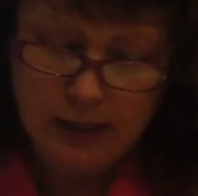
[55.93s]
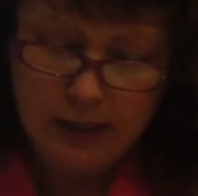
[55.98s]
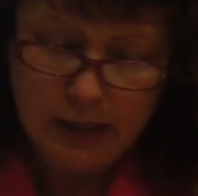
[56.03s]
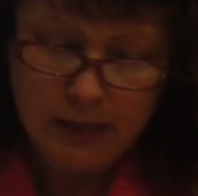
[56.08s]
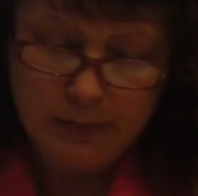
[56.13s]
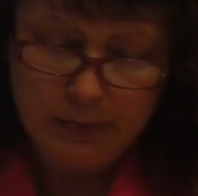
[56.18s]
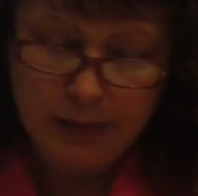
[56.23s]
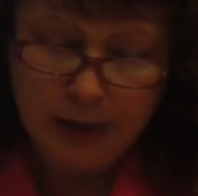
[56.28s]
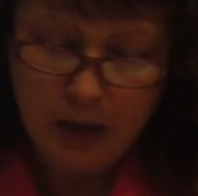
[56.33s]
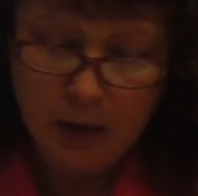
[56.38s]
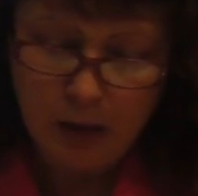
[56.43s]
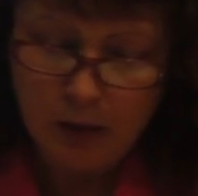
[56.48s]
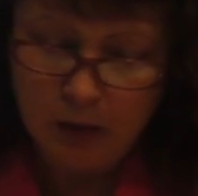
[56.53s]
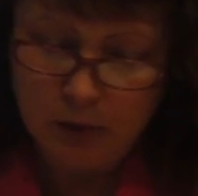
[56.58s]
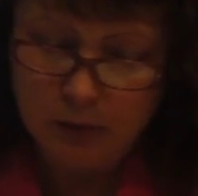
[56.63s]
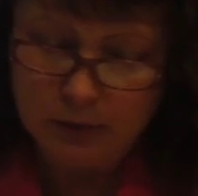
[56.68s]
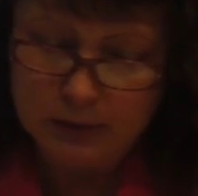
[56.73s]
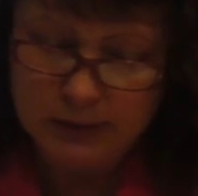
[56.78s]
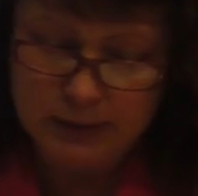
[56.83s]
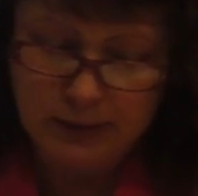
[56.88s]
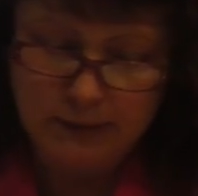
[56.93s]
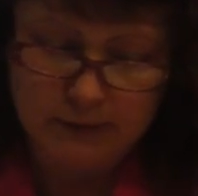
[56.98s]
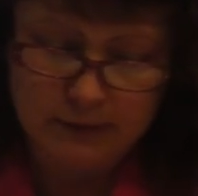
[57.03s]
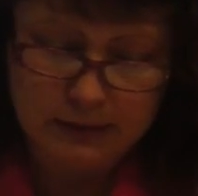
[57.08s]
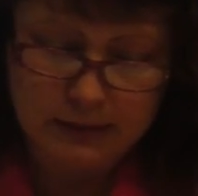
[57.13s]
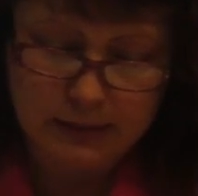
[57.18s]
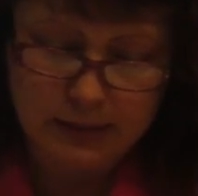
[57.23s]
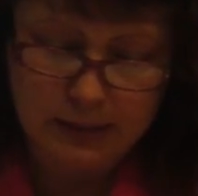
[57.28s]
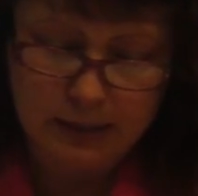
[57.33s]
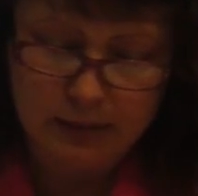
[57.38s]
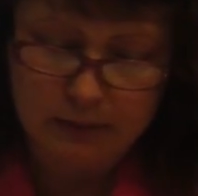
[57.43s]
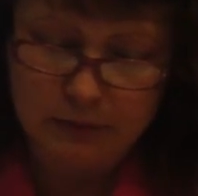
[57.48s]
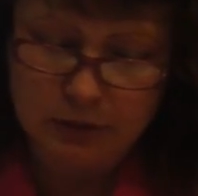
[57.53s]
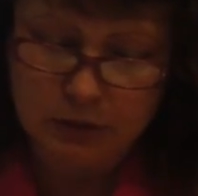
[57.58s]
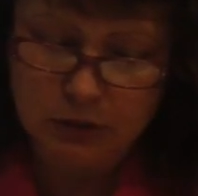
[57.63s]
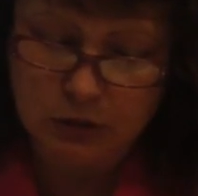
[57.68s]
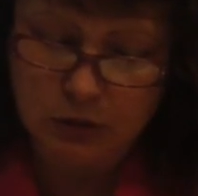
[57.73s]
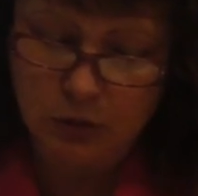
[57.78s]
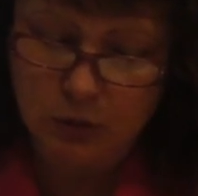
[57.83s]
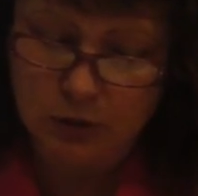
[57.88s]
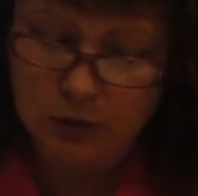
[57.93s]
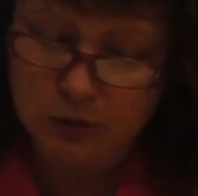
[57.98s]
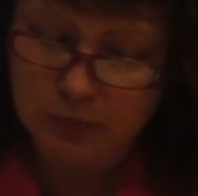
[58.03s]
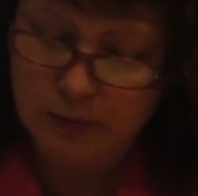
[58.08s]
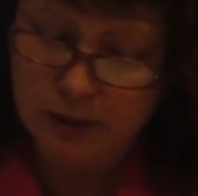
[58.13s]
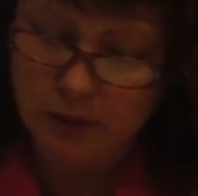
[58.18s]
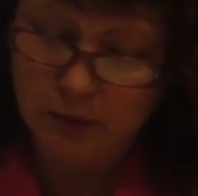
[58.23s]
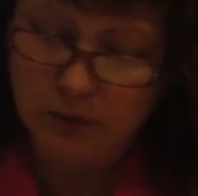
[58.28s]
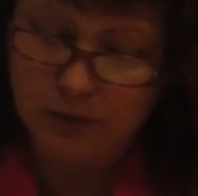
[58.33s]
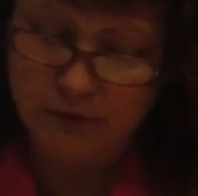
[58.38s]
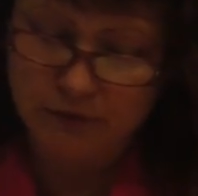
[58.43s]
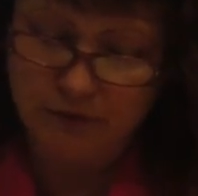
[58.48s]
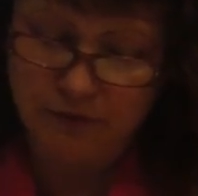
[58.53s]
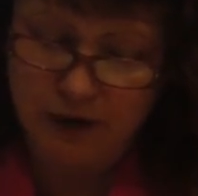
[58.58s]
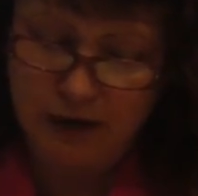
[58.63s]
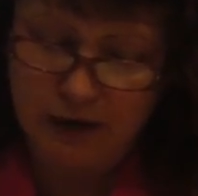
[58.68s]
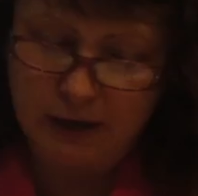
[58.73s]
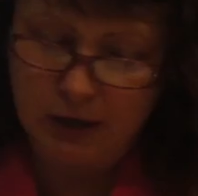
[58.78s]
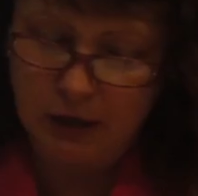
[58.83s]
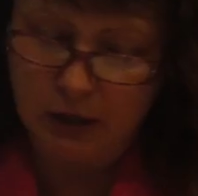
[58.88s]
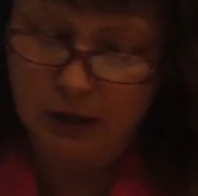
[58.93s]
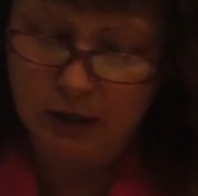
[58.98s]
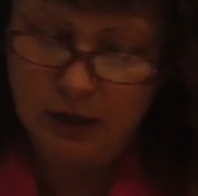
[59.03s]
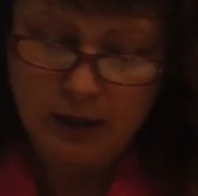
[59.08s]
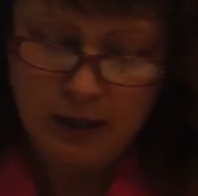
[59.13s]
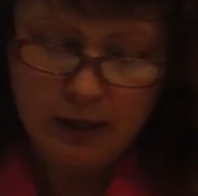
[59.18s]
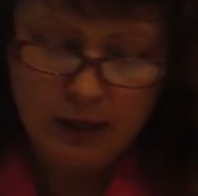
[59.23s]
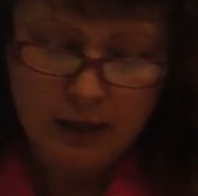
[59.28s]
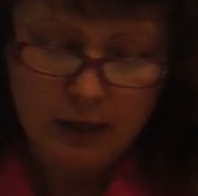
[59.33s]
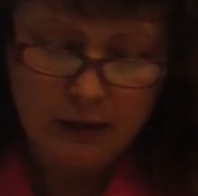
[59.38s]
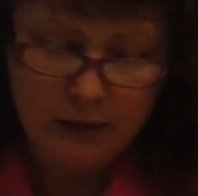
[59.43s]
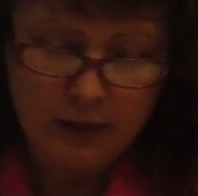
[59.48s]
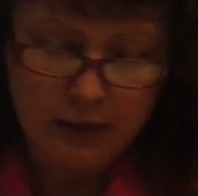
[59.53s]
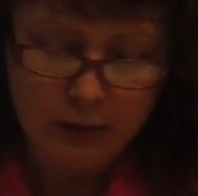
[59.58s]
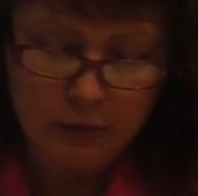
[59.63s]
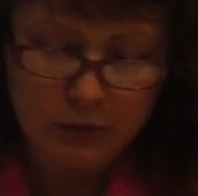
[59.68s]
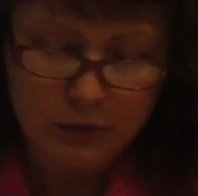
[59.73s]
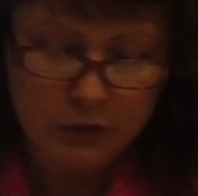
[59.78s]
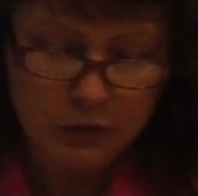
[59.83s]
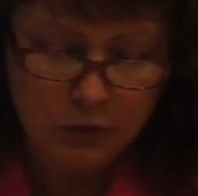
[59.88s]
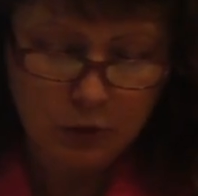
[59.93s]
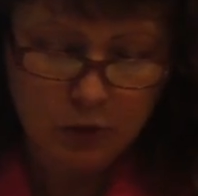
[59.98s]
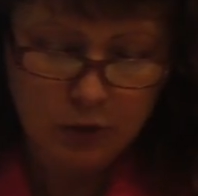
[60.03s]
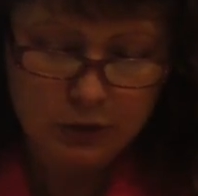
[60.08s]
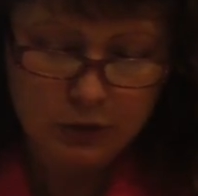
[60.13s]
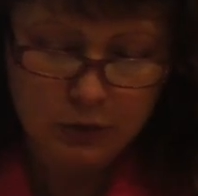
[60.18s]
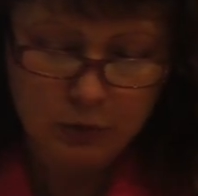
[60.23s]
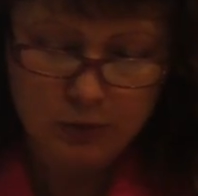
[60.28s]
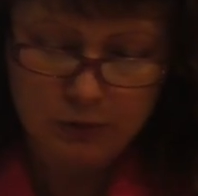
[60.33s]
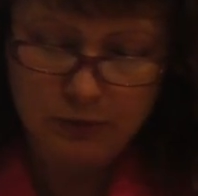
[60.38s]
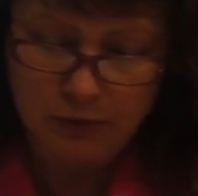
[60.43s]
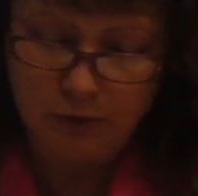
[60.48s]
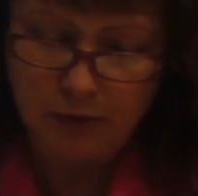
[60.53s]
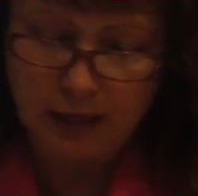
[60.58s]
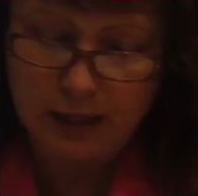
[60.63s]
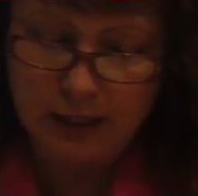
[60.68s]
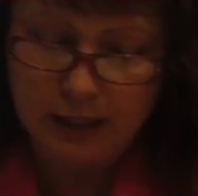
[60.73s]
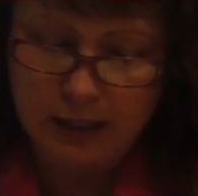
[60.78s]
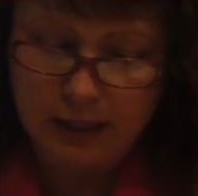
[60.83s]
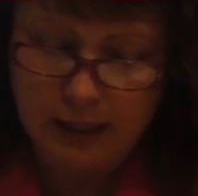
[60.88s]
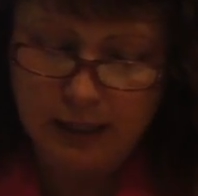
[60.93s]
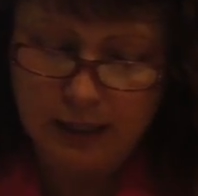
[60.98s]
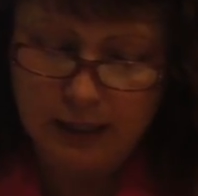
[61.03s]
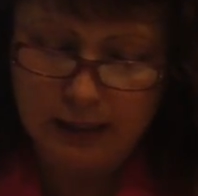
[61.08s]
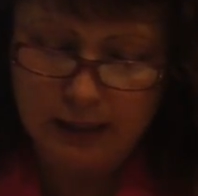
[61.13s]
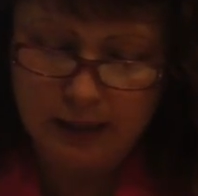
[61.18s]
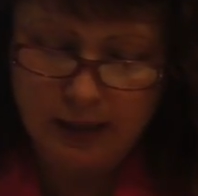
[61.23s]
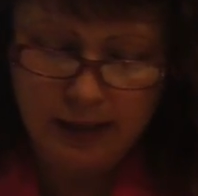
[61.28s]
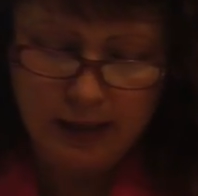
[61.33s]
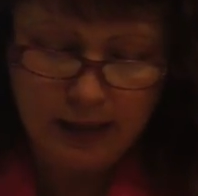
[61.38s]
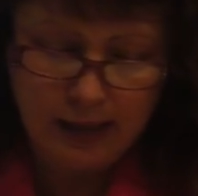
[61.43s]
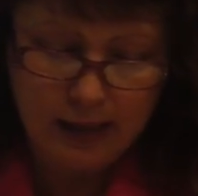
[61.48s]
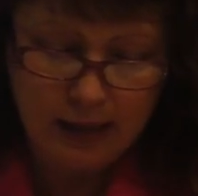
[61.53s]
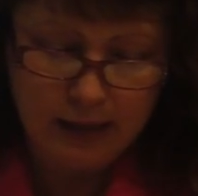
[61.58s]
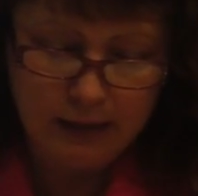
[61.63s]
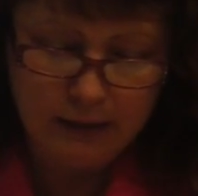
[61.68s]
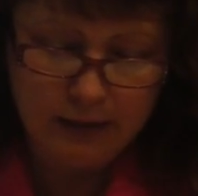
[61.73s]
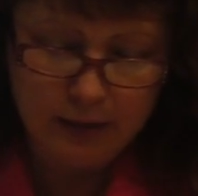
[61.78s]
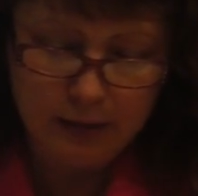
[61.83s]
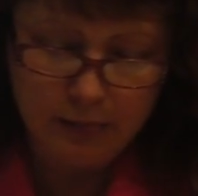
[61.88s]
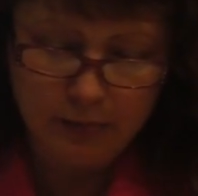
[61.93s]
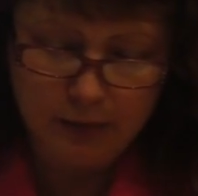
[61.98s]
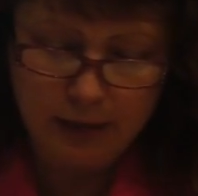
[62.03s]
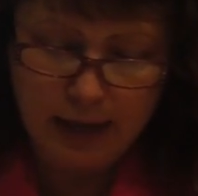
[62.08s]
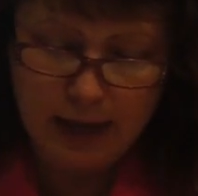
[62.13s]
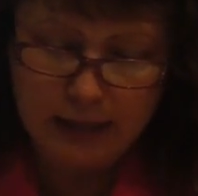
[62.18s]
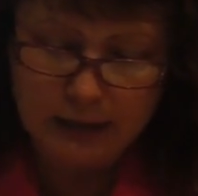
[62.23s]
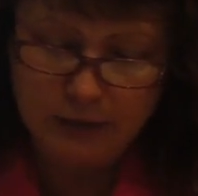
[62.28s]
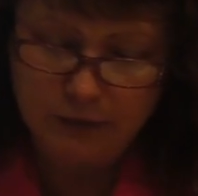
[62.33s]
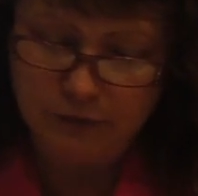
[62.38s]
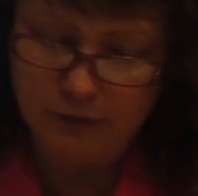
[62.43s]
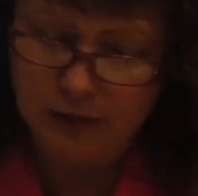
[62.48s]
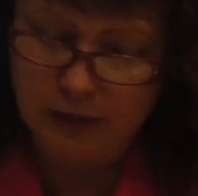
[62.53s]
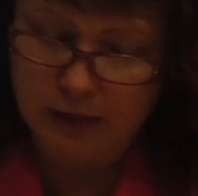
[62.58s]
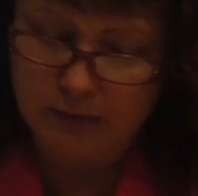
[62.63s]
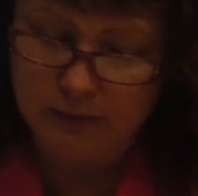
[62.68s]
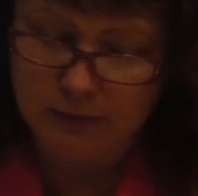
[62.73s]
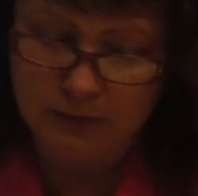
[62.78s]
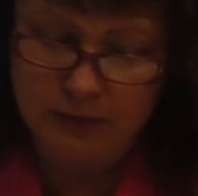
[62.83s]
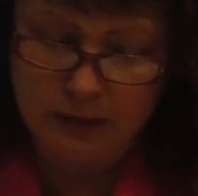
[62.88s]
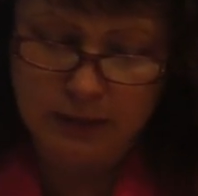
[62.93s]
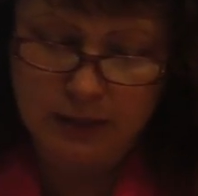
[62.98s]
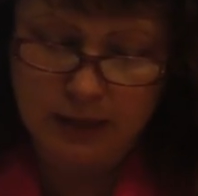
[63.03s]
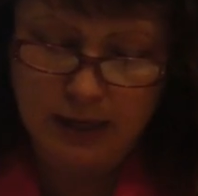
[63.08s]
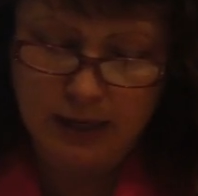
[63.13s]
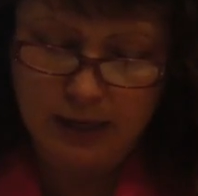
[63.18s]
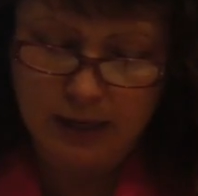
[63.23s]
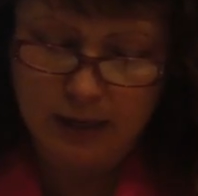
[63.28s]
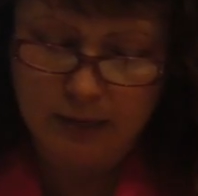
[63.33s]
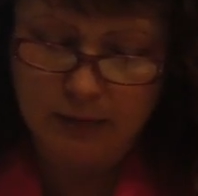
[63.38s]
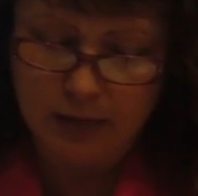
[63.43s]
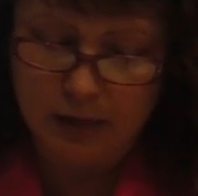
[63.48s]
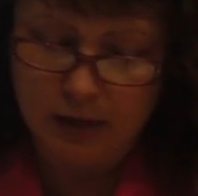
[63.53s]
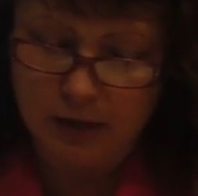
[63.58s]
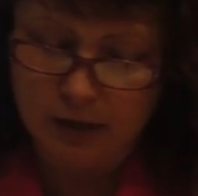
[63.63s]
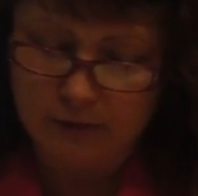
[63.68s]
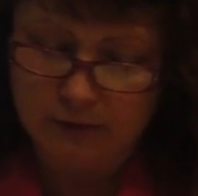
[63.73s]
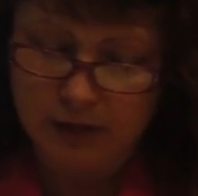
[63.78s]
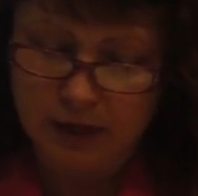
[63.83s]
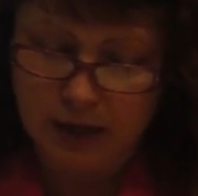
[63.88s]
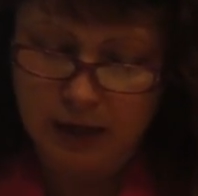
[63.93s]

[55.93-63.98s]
and power was given to him to scorch men with fire and they were scorched with great heat, and they blasphemed the name of